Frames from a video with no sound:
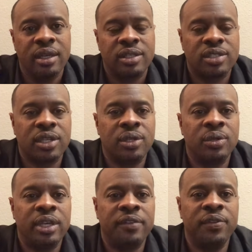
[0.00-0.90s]

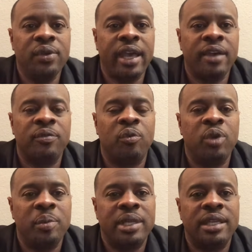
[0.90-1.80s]
So if you have
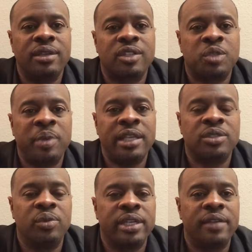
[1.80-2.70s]
women in your space
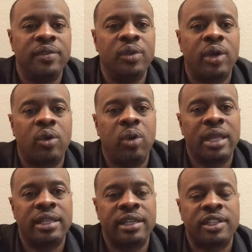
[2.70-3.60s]
who are giving you a
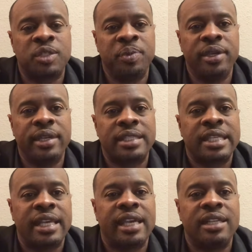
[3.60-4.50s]
quality experience,
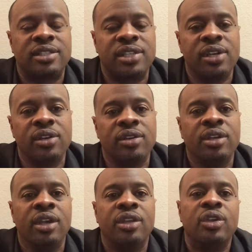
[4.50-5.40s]
in turn,
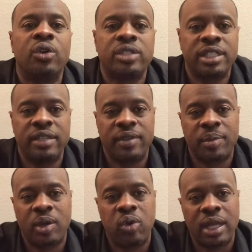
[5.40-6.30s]
you're going to give them
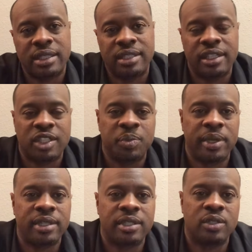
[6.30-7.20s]
a quality
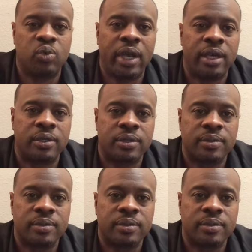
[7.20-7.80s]
experience as well.